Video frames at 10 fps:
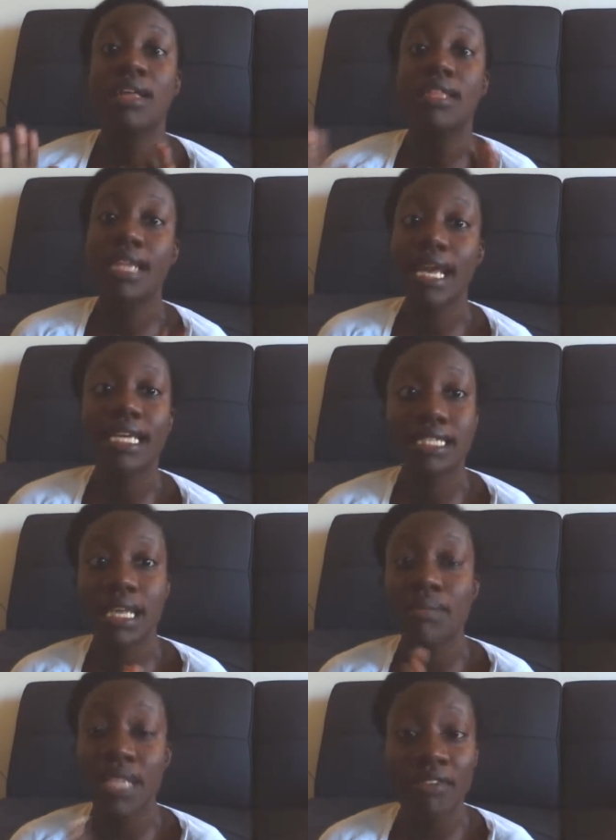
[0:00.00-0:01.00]
the next
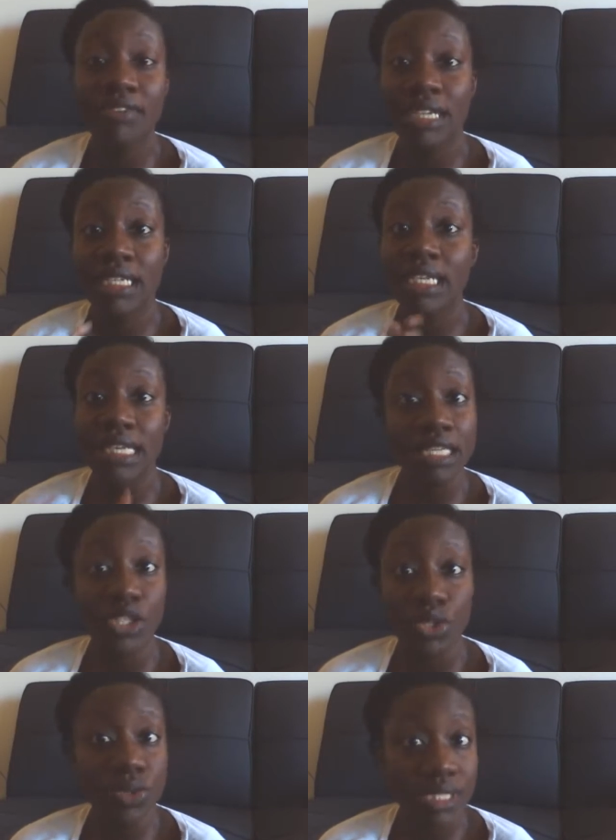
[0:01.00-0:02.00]
step definitely is
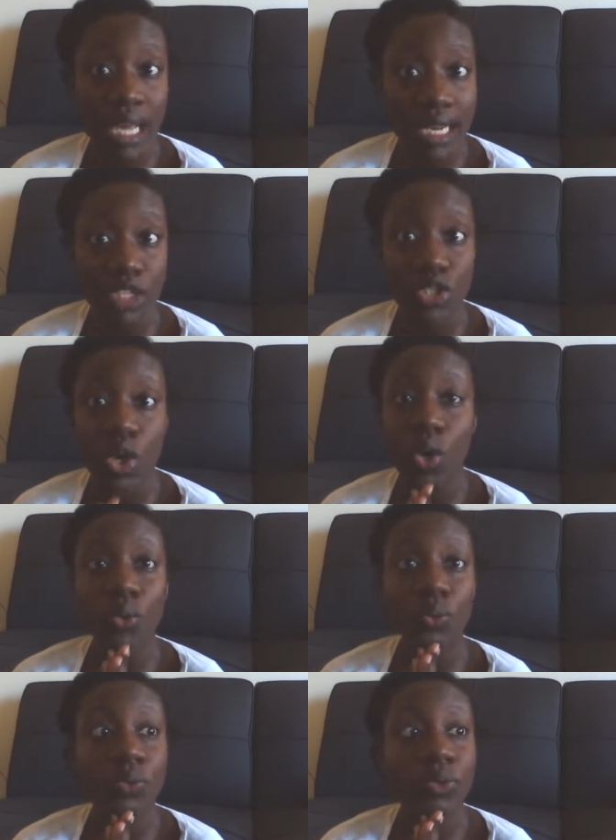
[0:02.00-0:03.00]
to study.
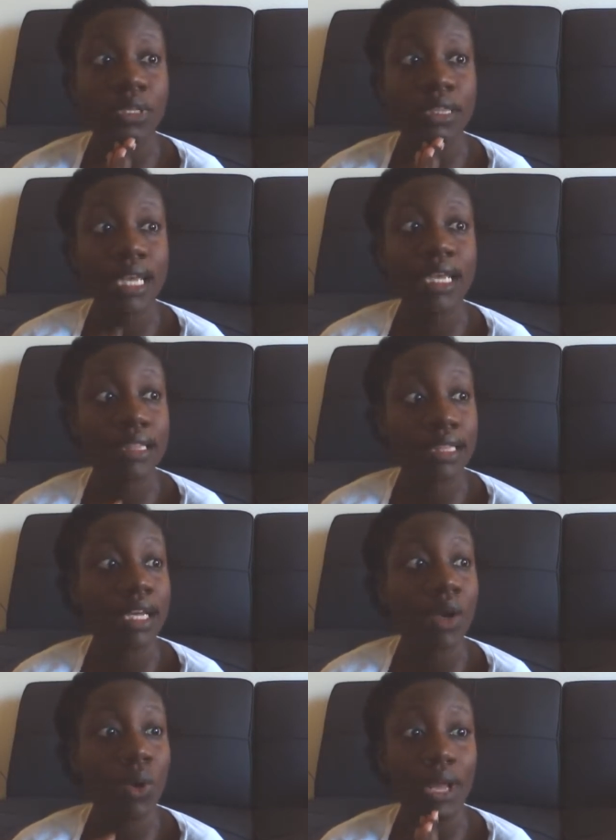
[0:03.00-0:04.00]
Don't think
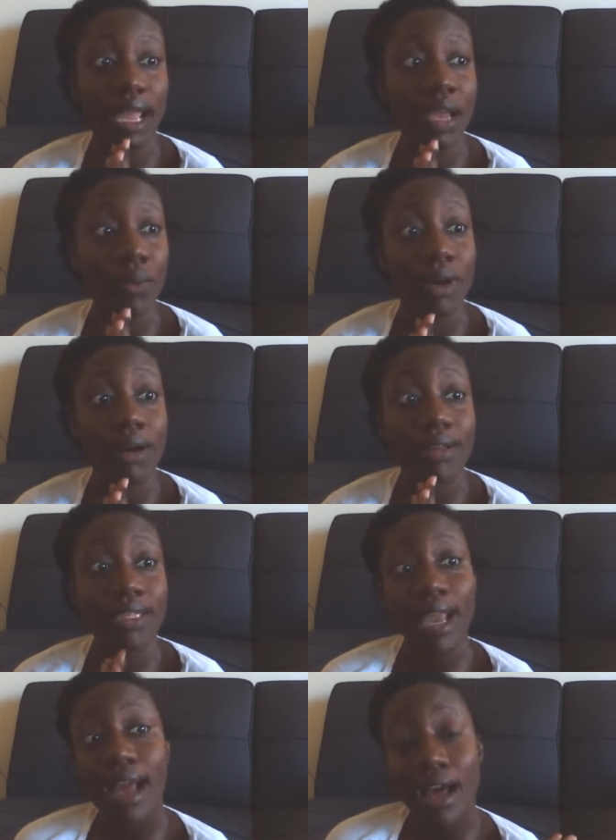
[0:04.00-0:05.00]
that, okay, well,
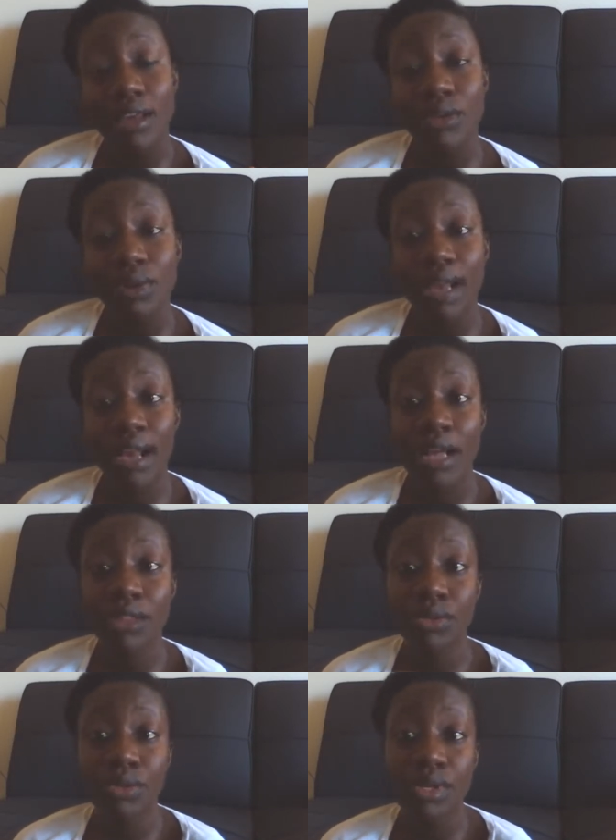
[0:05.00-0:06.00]
yeah, I
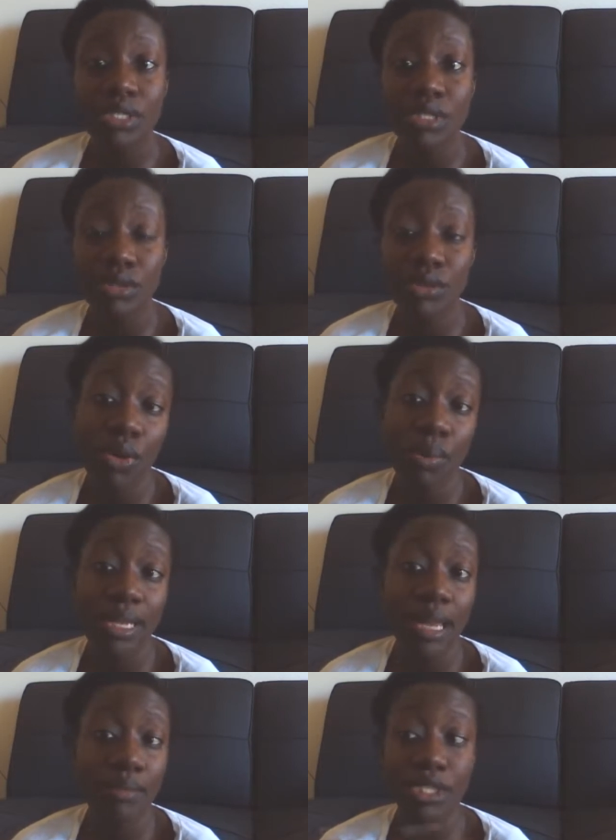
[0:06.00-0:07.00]
got through nursing school,
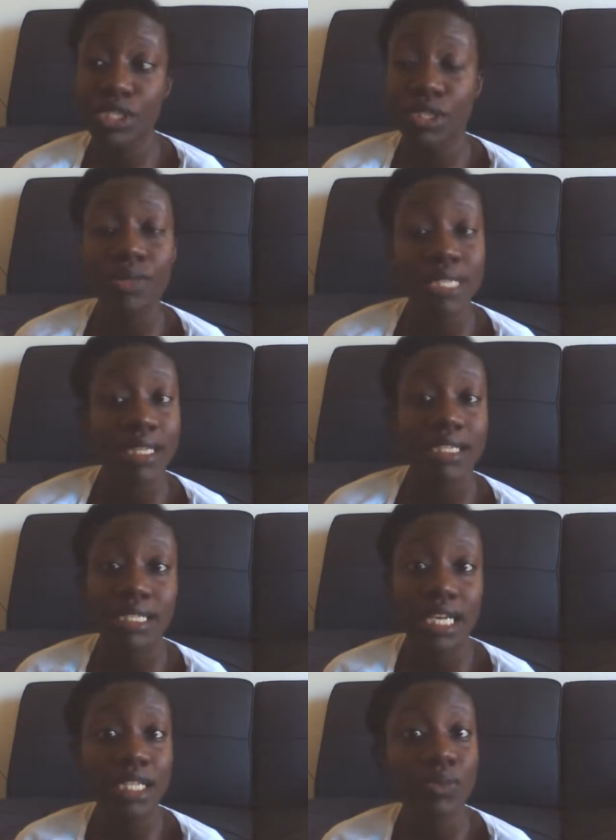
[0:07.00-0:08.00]
but let me just go take
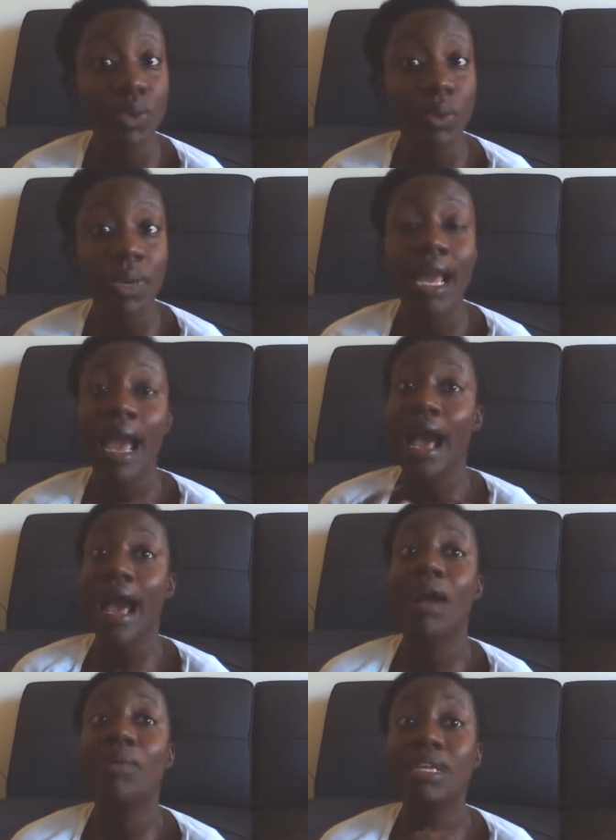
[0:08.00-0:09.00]
this test real quick.
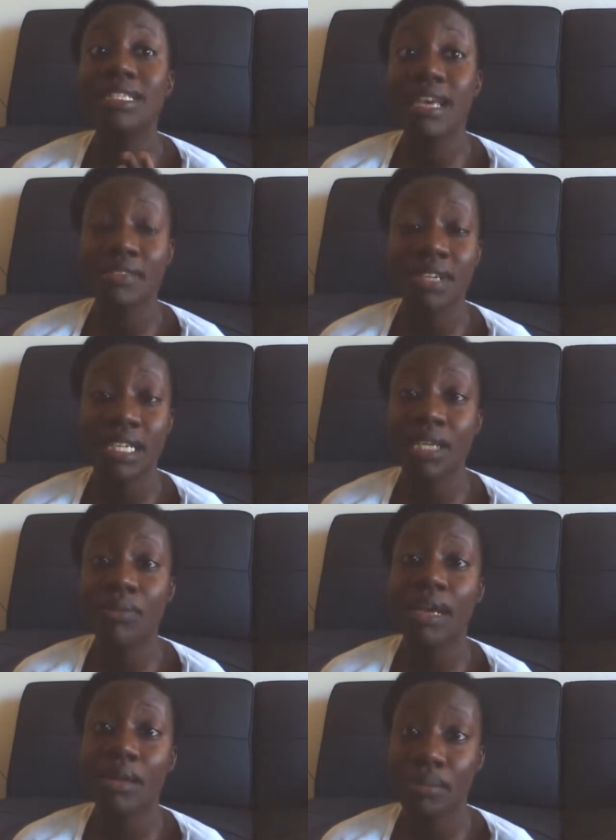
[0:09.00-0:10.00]
I would definitely
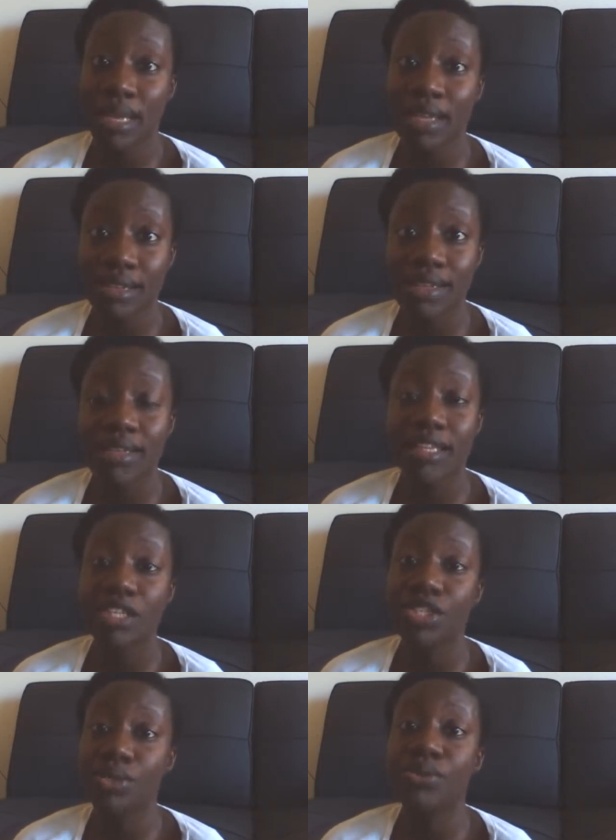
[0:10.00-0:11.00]
recommend
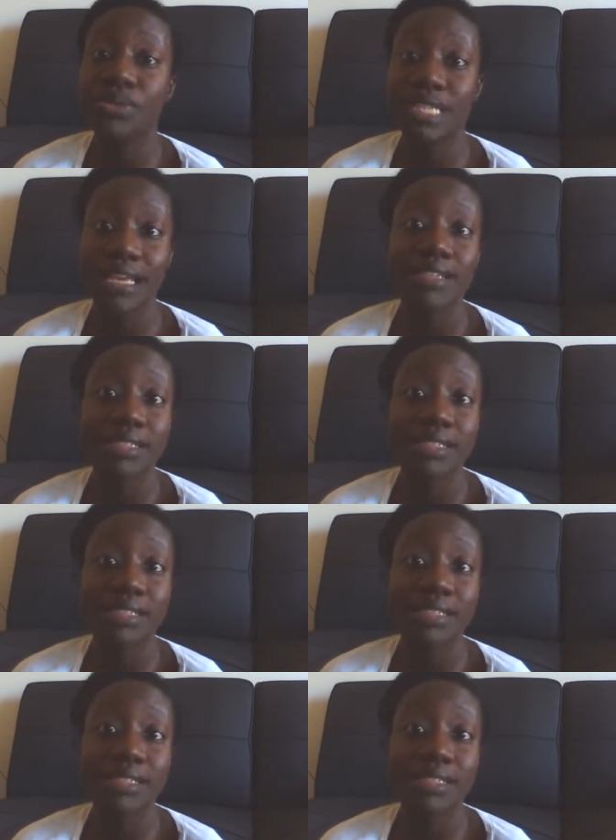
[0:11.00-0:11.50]
that you take